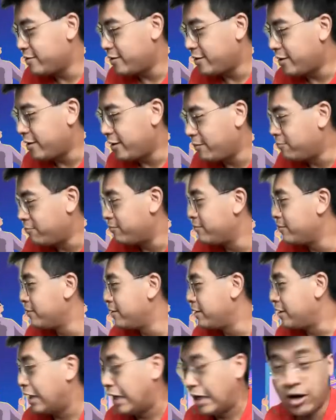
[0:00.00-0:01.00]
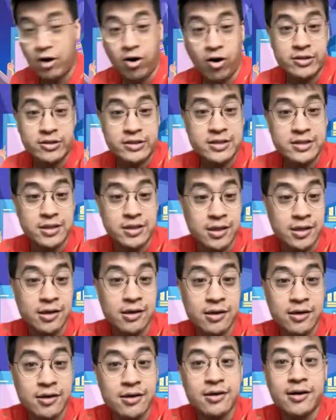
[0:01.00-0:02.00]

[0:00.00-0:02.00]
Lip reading: I honestly